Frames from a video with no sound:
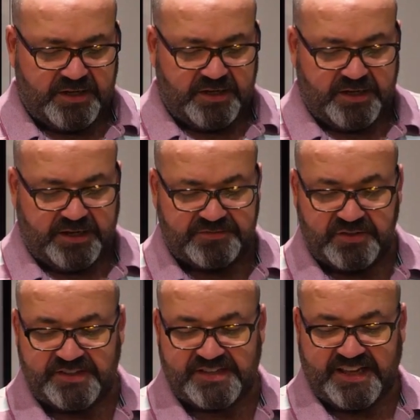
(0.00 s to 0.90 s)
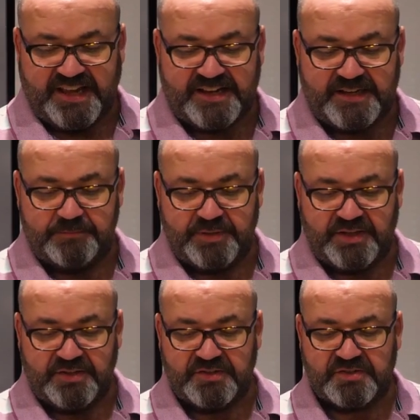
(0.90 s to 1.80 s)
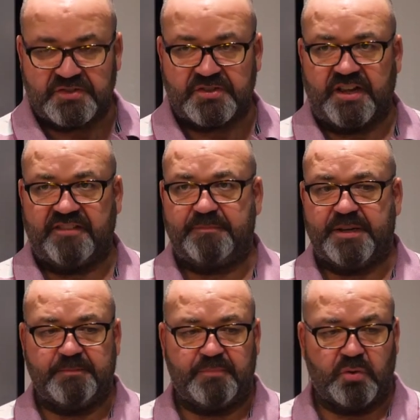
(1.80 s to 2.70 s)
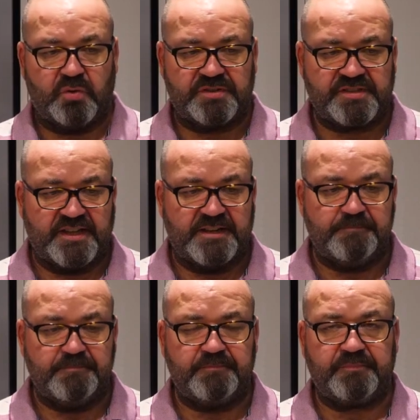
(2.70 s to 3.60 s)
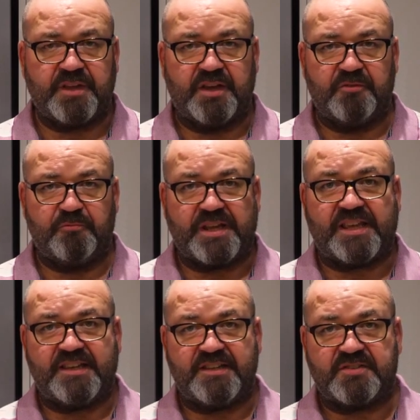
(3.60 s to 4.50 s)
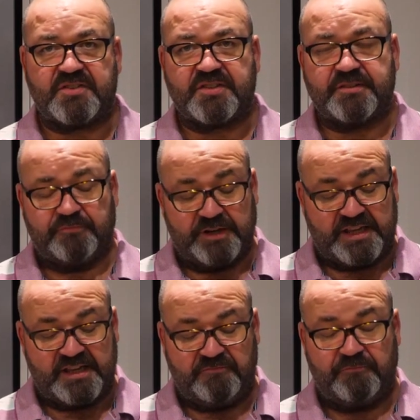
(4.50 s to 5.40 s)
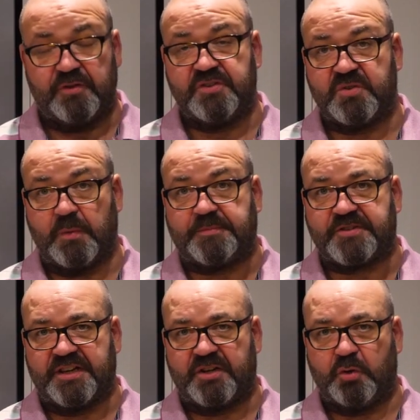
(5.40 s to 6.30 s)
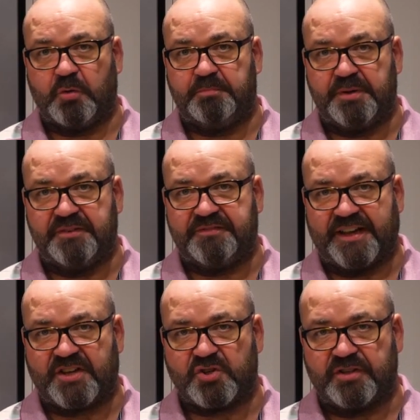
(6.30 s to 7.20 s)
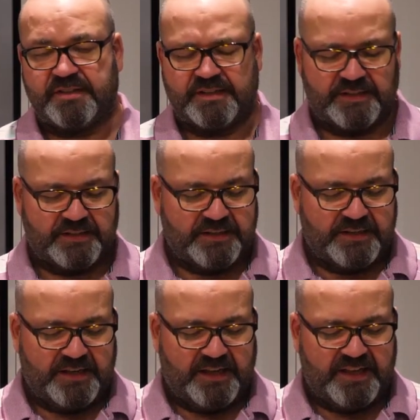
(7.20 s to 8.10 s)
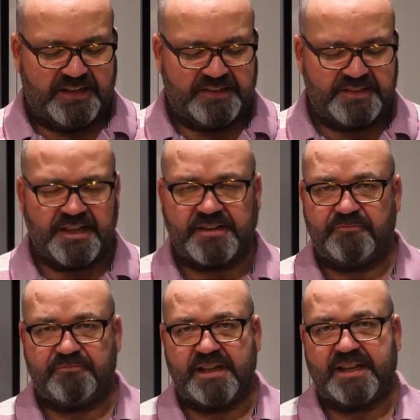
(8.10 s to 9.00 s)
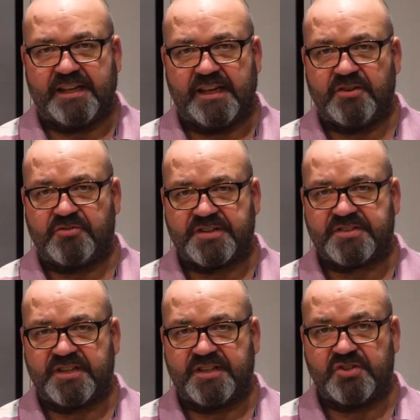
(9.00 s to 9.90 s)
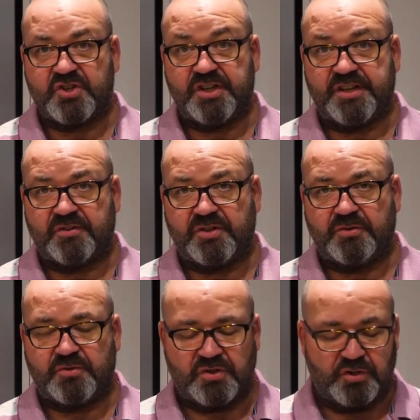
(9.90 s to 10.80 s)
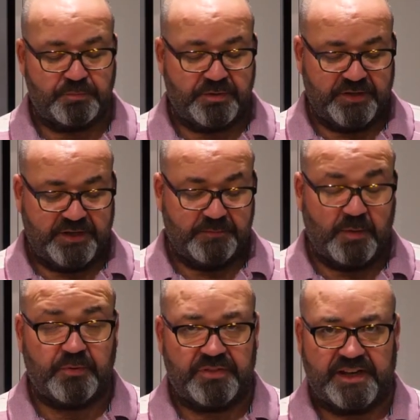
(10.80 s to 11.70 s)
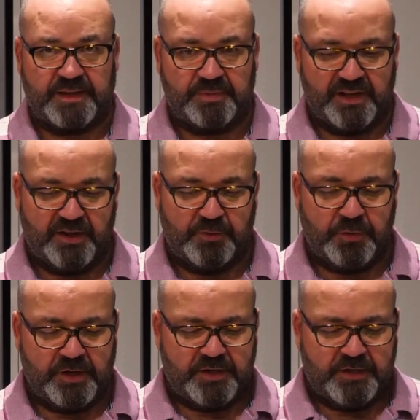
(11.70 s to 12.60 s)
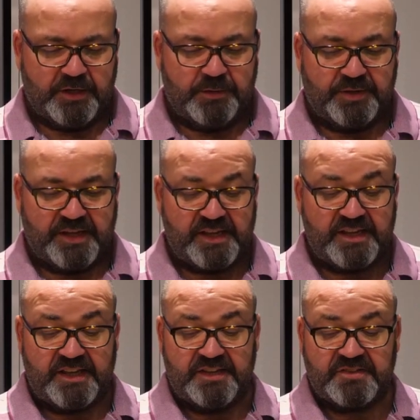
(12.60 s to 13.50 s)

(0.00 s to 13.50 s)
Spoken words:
I've done it again because I've been and bought Ricky's. Ricky runs a website called V RYKY, and he's had a really interesting journey on YouTube. I'll put the link below, but he